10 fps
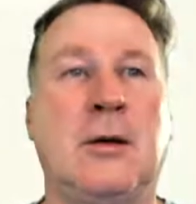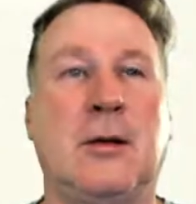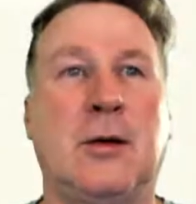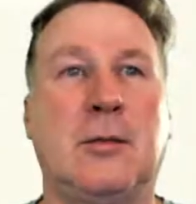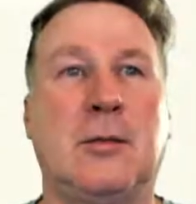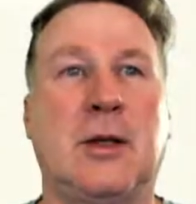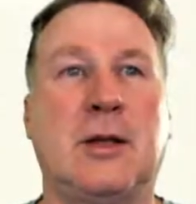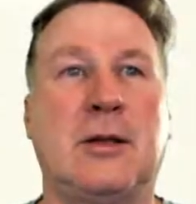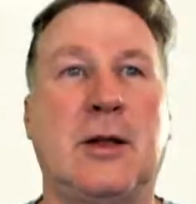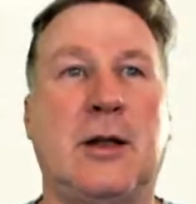Oh,
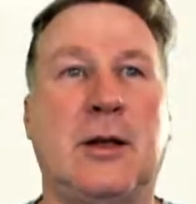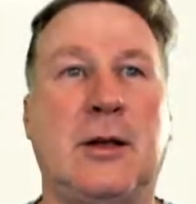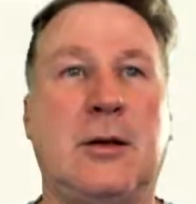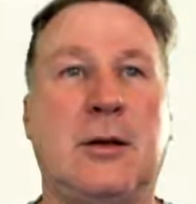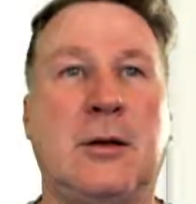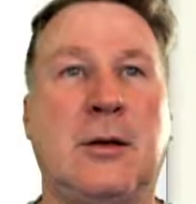that's not it either.